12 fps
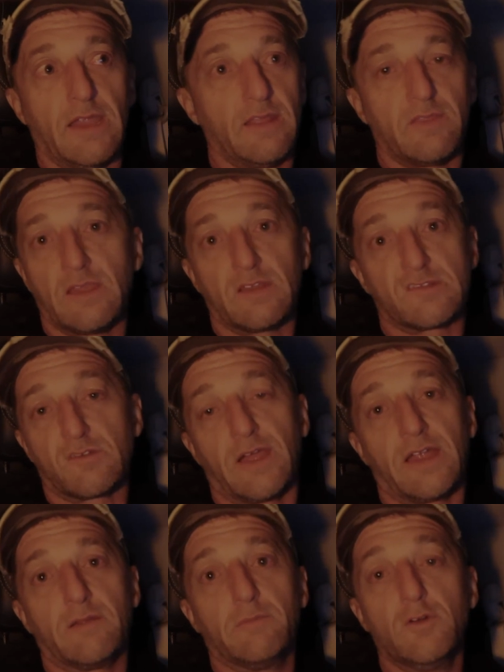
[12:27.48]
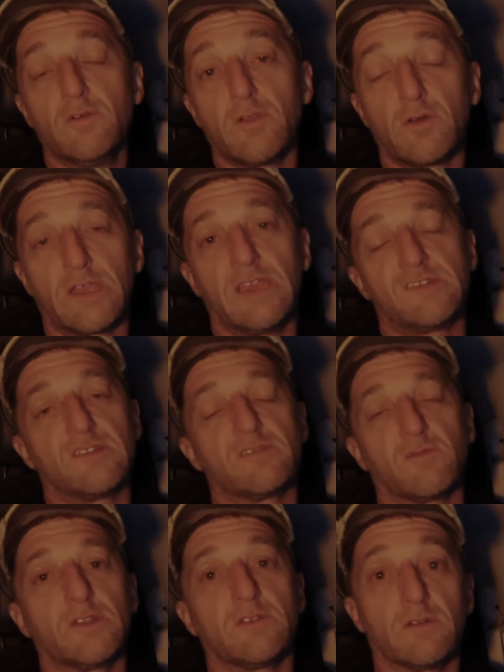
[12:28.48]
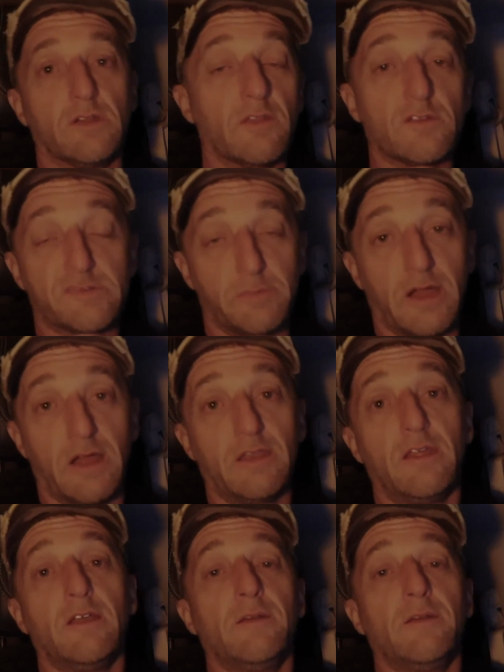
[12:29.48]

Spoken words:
anything, so I had to move locations, went to another spot,